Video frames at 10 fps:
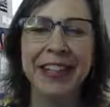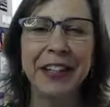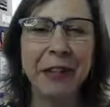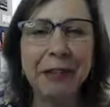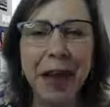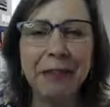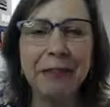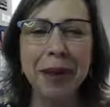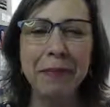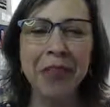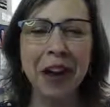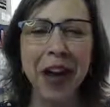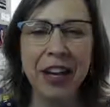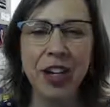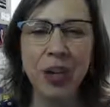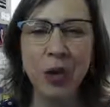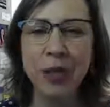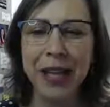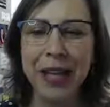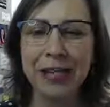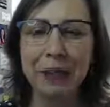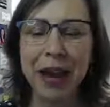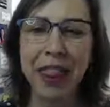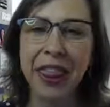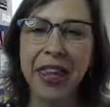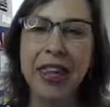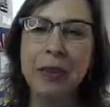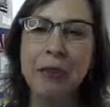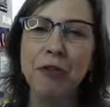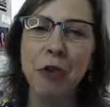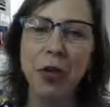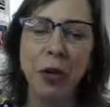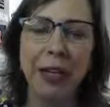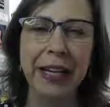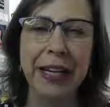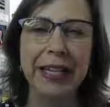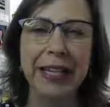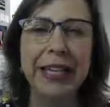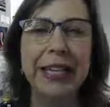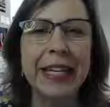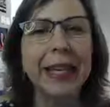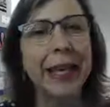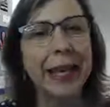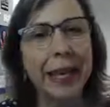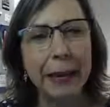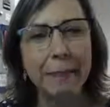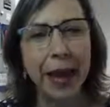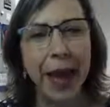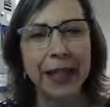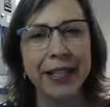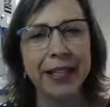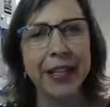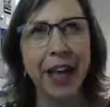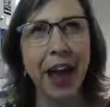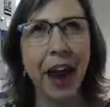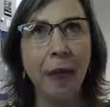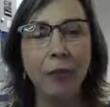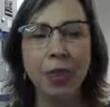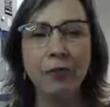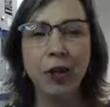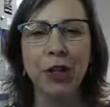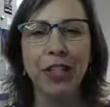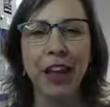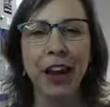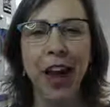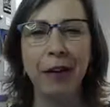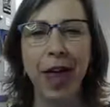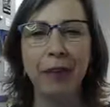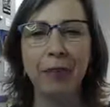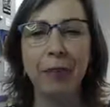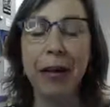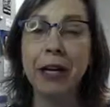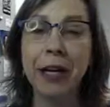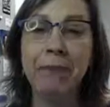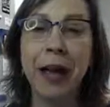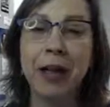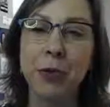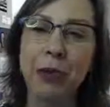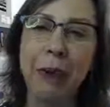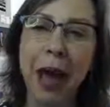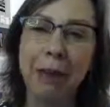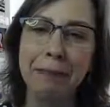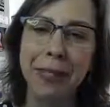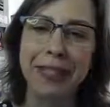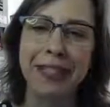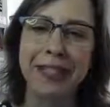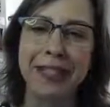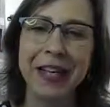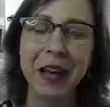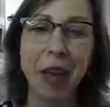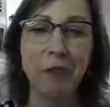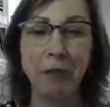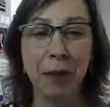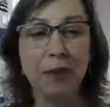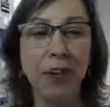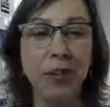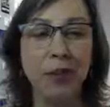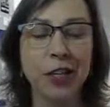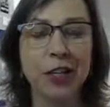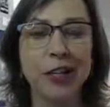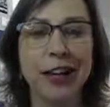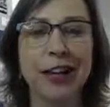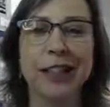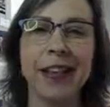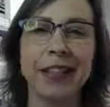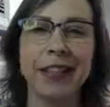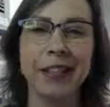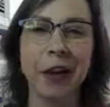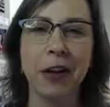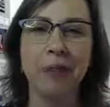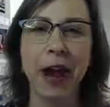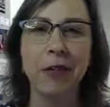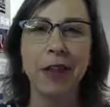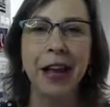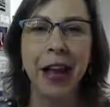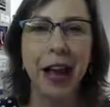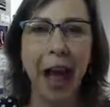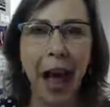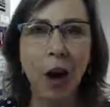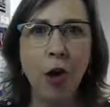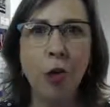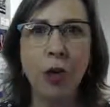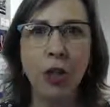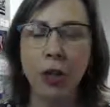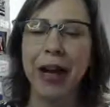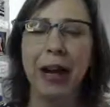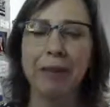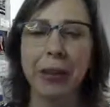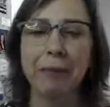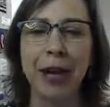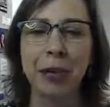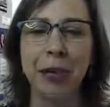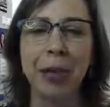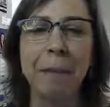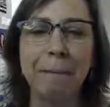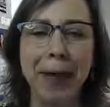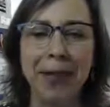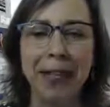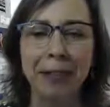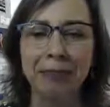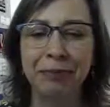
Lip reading: You may remember that I chose as my theme for 2019, impact. And I'm really focusing on how to have a bigger impact with my business. And for my video series, I decided to talk about how you can have an impact with your money.